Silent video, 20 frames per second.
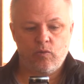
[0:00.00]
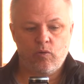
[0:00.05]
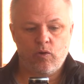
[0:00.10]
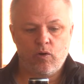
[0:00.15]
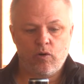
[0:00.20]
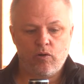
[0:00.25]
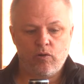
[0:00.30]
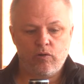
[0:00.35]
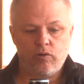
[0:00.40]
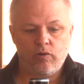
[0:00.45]

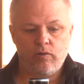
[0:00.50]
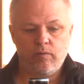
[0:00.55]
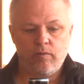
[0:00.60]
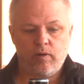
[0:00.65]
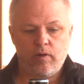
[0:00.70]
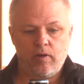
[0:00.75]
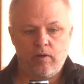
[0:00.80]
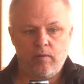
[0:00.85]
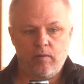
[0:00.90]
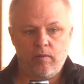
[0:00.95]
we're
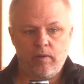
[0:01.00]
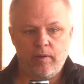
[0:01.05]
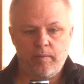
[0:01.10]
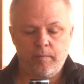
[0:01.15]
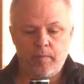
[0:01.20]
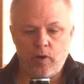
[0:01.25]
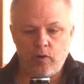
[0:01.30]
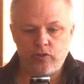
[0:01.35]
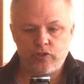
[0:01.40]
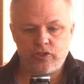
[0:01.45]

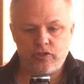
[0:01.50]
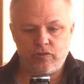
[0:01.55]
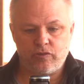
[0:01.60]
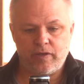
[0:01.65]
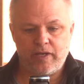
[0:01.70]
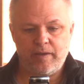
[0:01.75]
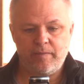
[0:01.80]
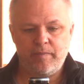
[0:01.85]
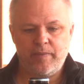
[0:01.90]
emotional.